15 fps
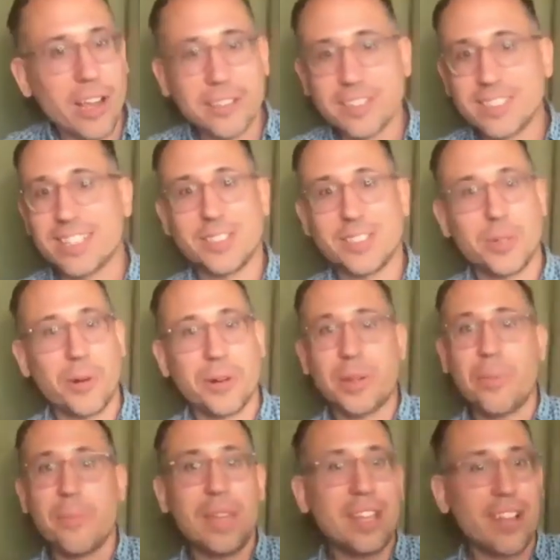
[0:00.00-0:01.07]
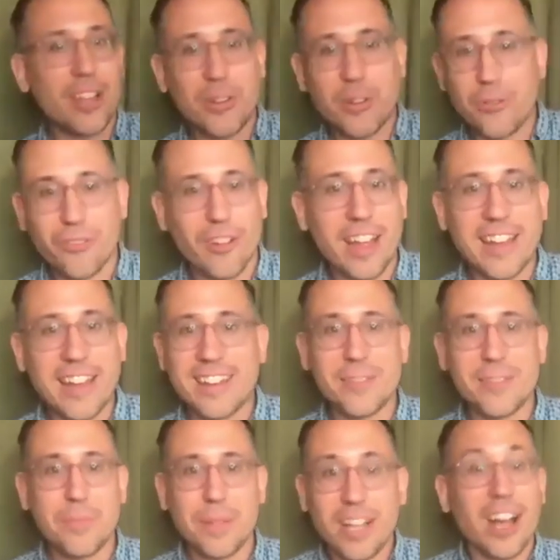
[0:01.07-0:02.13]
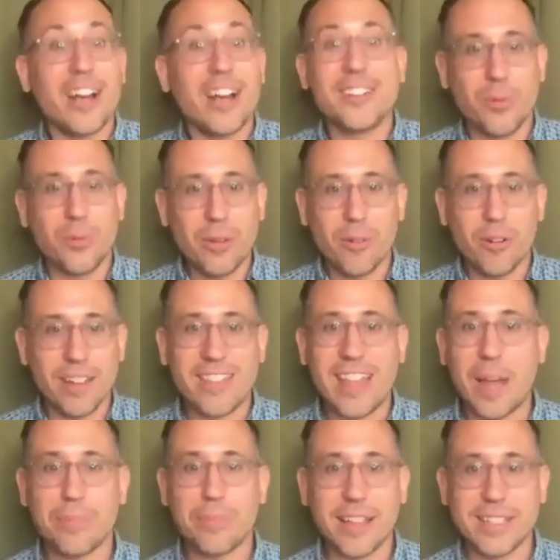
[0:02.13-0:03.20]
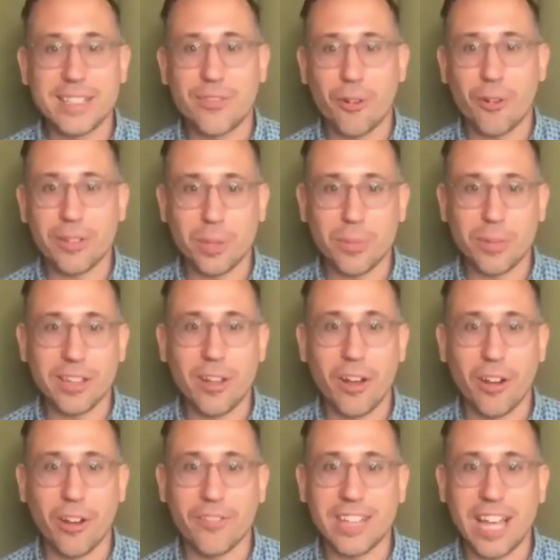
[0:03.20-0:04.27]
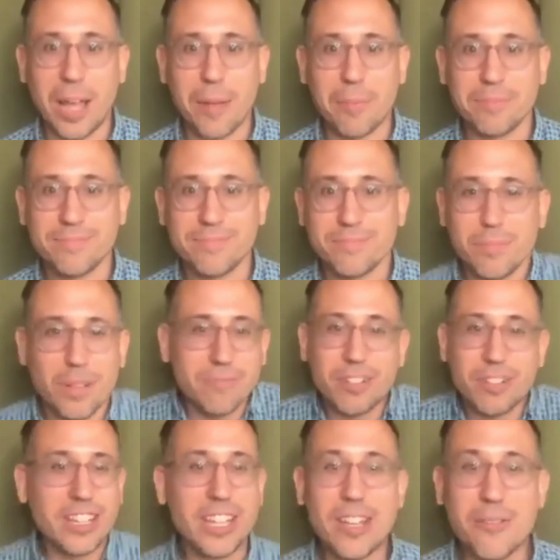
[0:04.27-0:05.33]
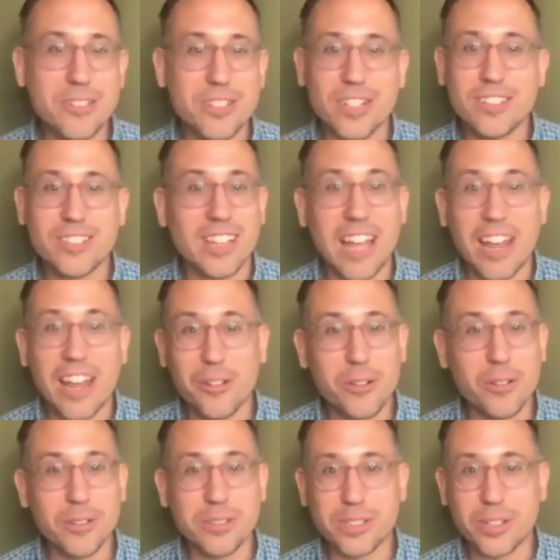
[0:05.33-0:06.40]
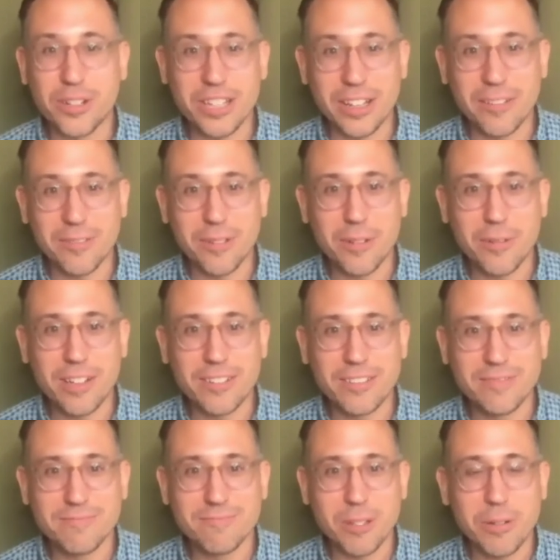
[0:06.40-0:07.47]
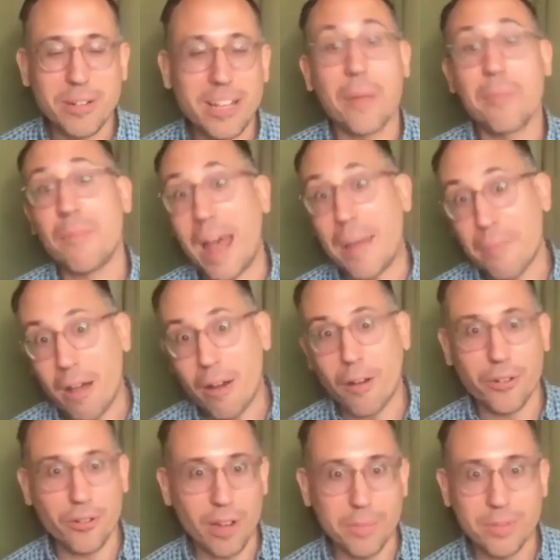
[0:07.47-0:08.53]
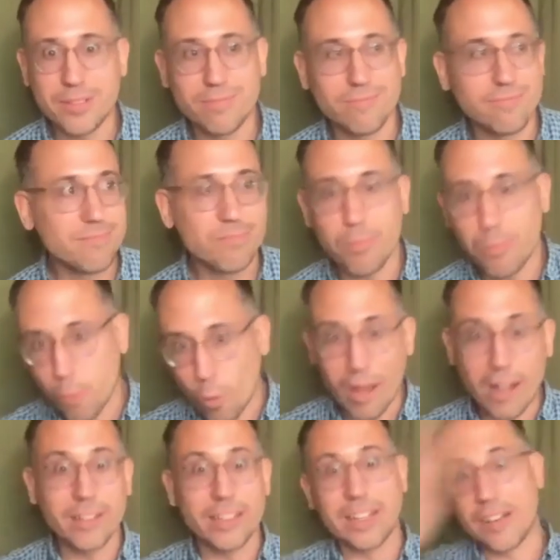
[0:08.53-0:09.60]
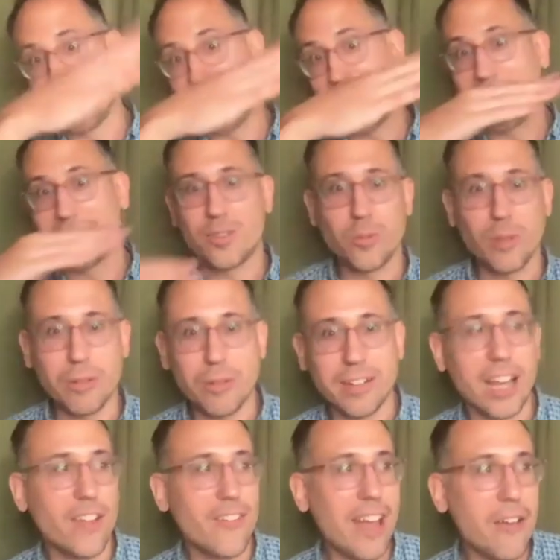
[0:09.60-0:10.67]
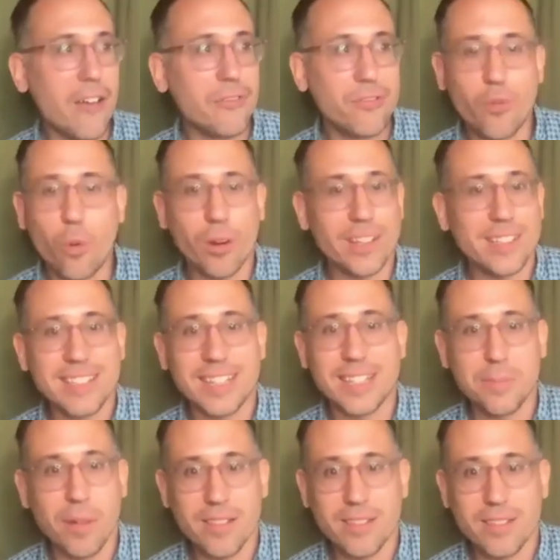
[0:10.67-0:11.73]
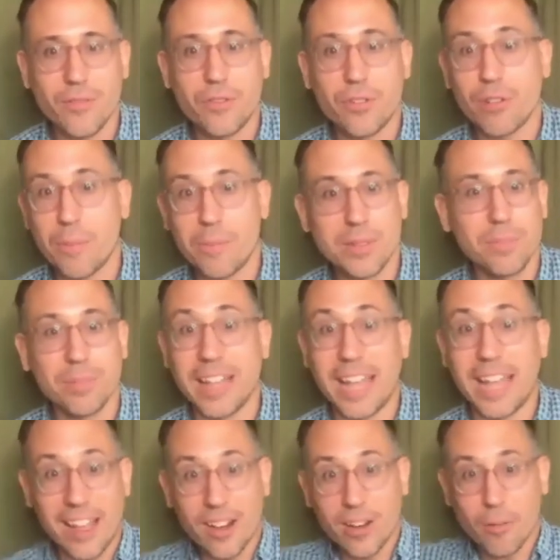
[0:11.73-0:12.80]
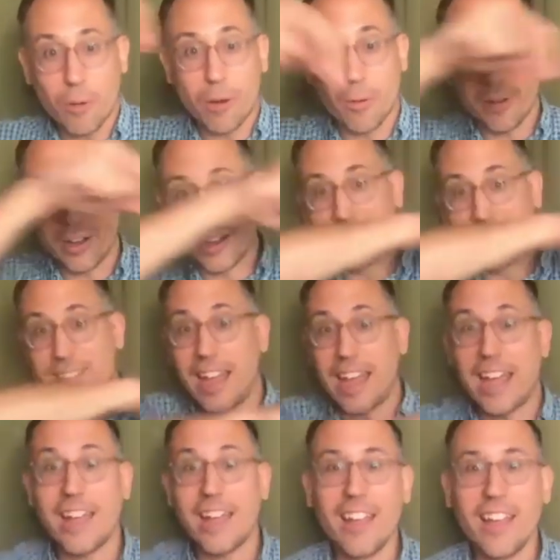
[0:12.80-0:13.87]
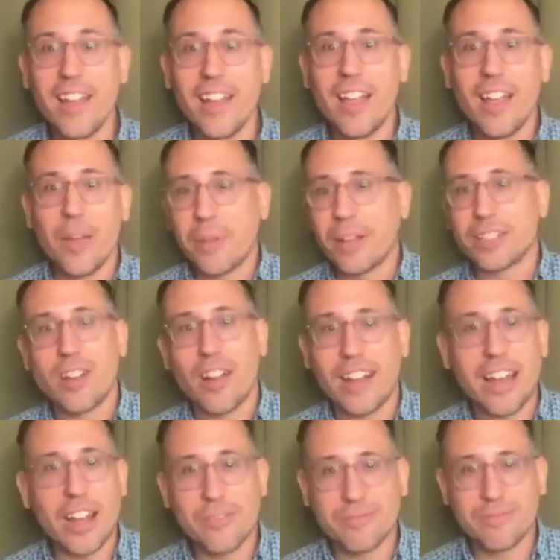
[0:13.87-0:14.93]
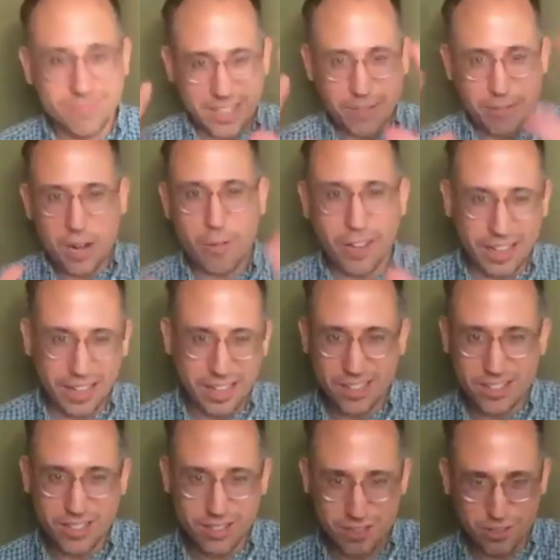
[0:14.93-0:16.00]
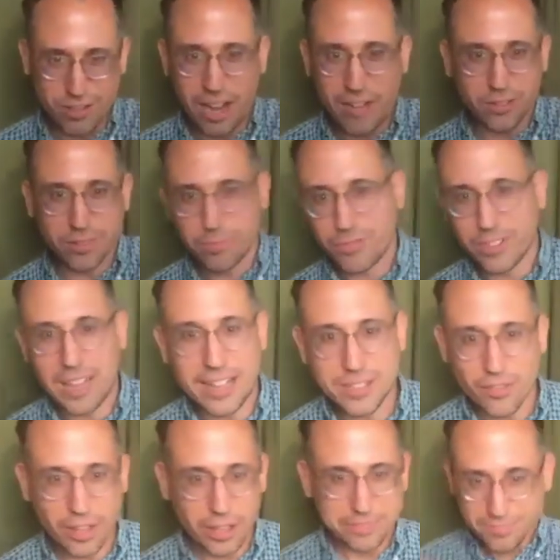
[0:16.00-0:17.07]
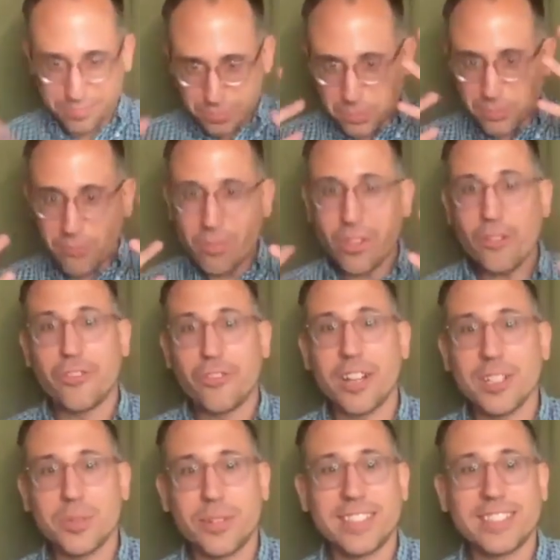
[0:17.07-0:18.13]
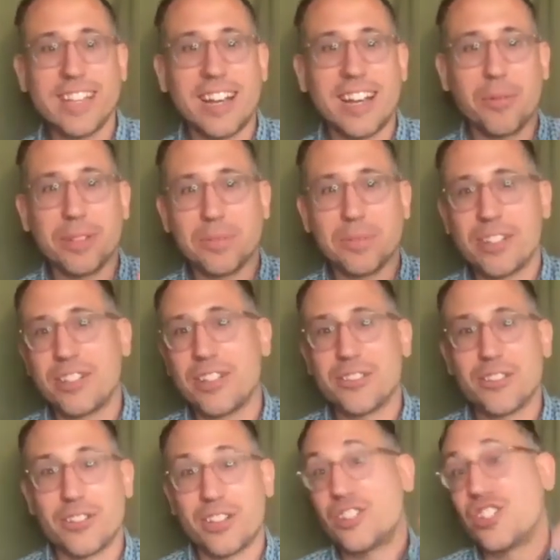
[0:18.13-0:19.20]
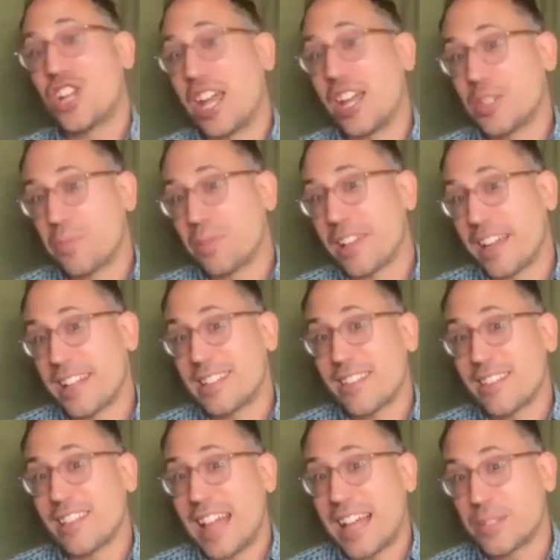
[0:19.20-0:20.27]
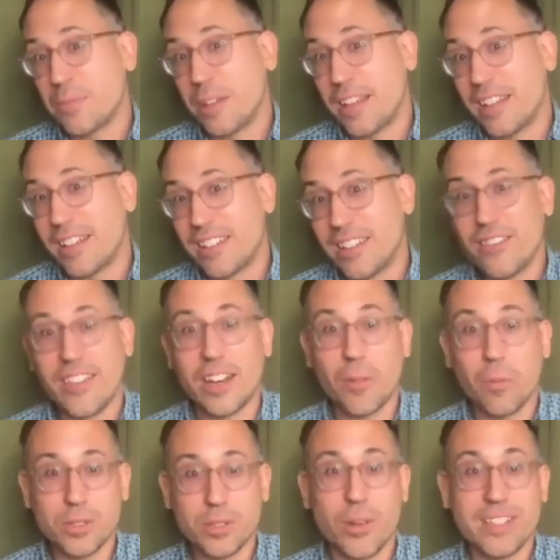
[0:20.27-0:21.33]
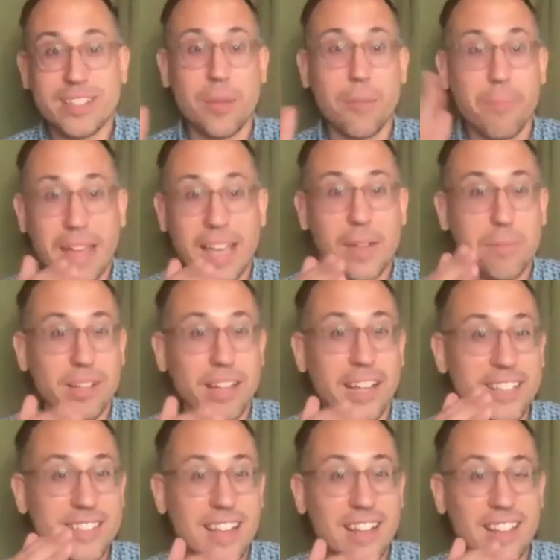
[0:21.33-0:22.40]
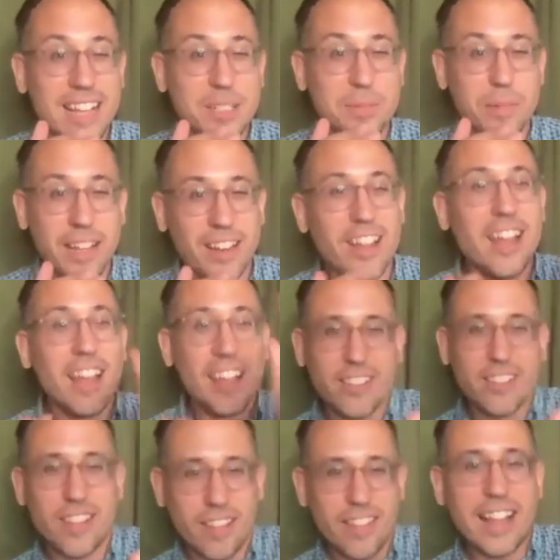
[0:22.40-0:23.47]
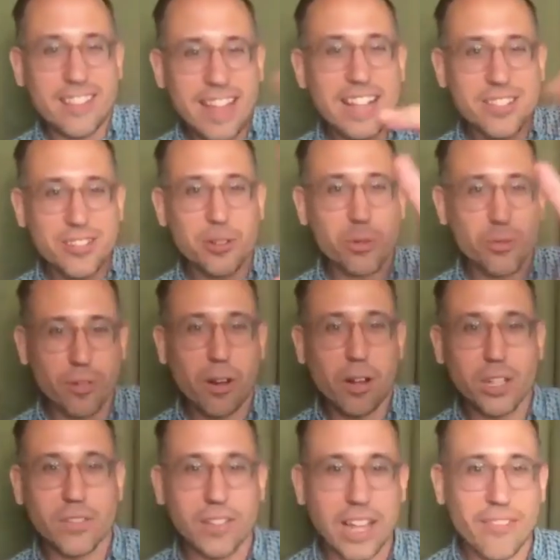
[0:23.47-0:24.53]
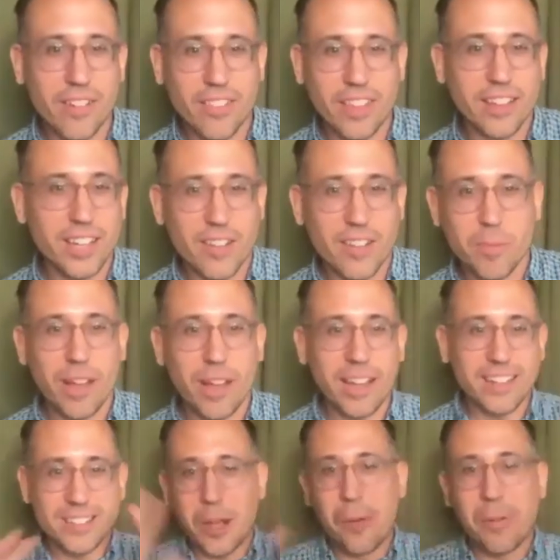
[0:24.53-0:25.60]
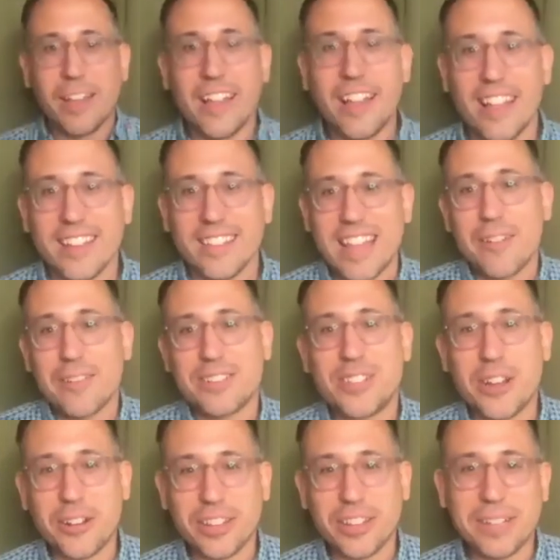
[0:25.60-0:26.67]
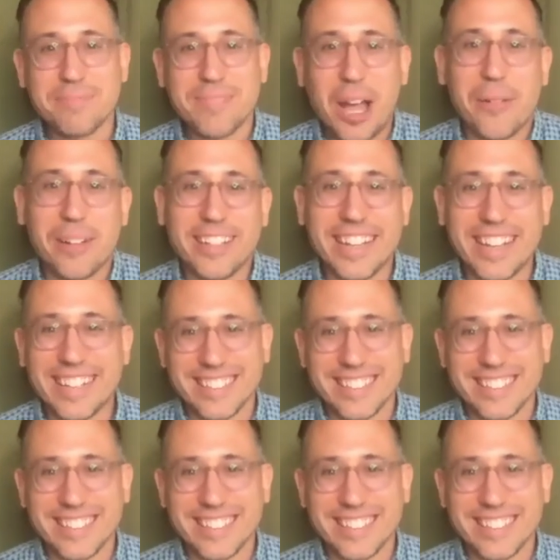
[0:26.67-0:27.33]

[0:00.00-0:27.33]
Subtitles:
system or to meet a new friend because we were in that place for a little bit longer of time. But really it was just a lot of Google searching. We would kind of map out our trips well in advance. We would kind of have 4 to 6 months of trips planned where we were going to stay, because our kind of, now we're getting into just travel philosophy. For us, we decided it was much easier to change plans at the last minute than it was always to make plans at the last minute. Now that's true for all of life, I think, never mind. So that was generally how we did it.